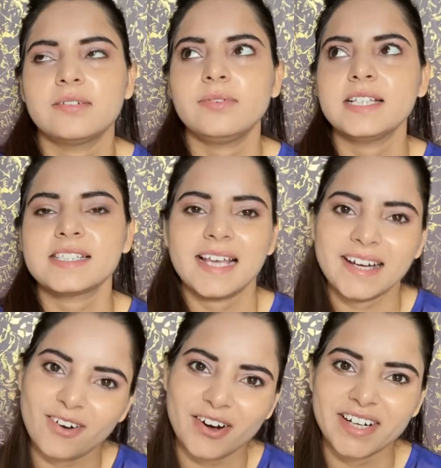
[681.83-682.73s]
feels
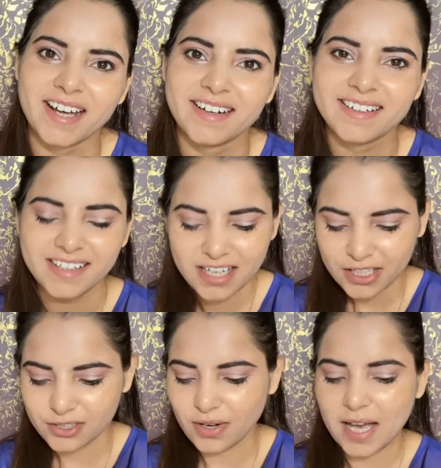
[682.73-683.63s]
like not done.
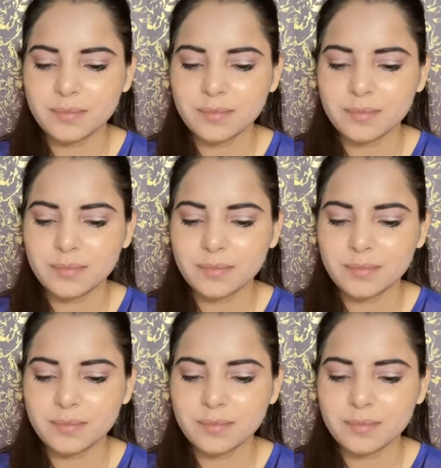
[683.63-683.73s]
So I'm